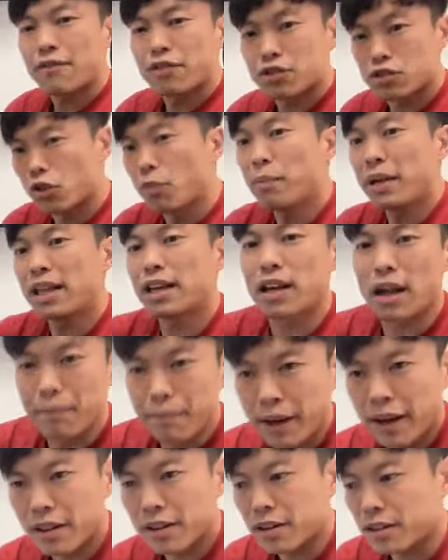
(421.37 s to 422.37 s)
so many
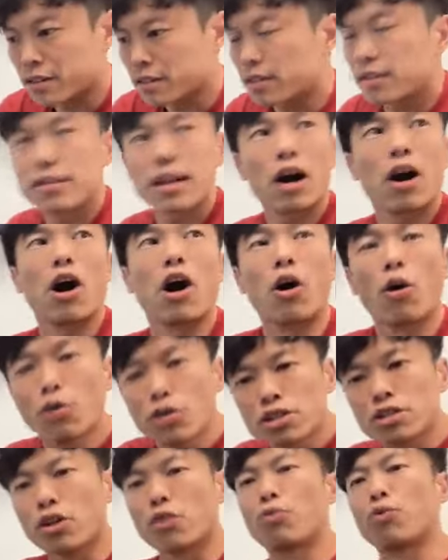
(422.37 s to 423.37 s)
competitors that
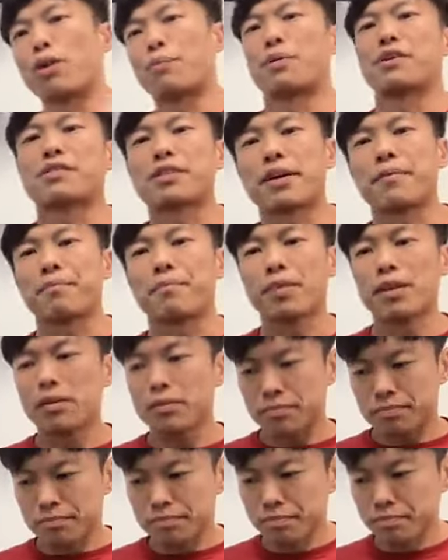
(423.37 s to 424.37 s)
also represent
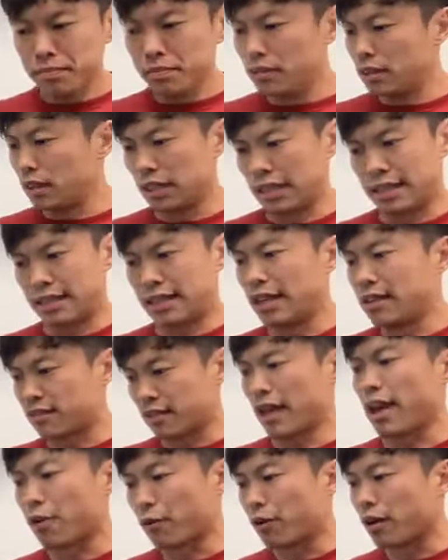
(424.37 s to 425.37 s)
this
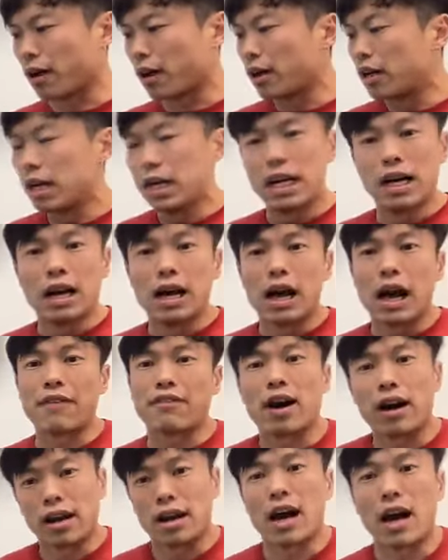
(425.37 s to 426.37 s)
area, have
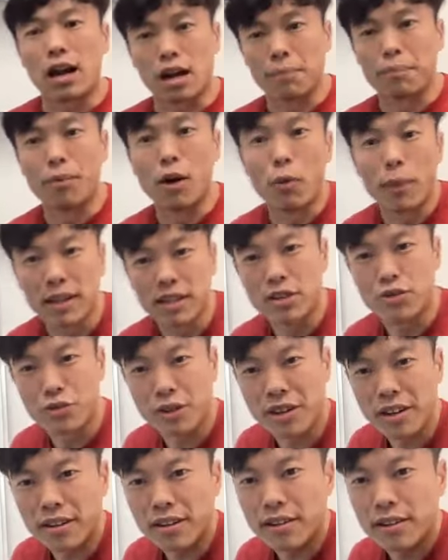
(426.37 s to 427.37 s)
a lot of boba tea
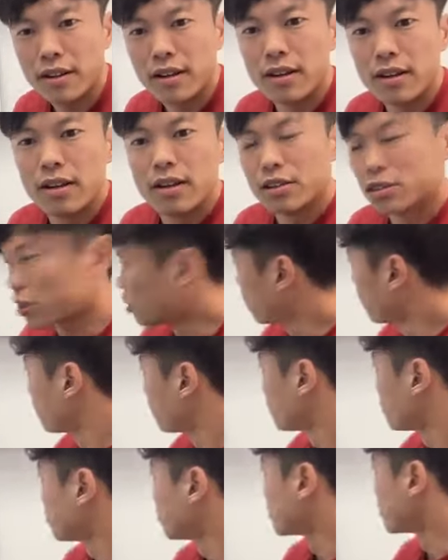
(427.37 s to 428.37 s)
drinker. So
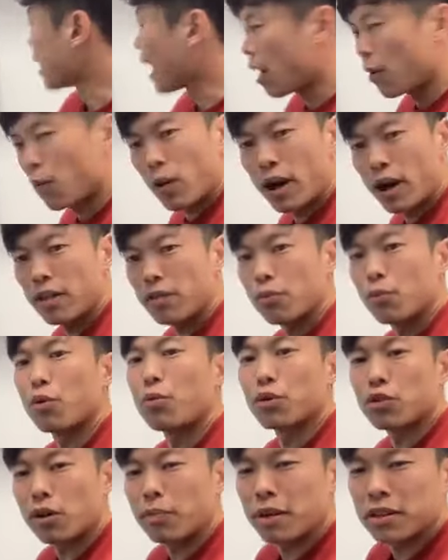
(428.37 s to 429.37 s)
that one we will
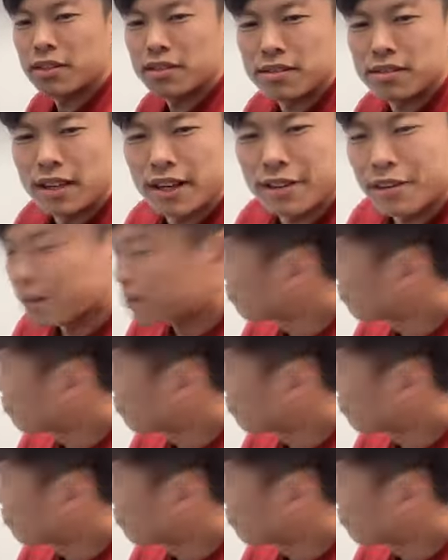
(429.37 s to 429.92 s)
talk about this later.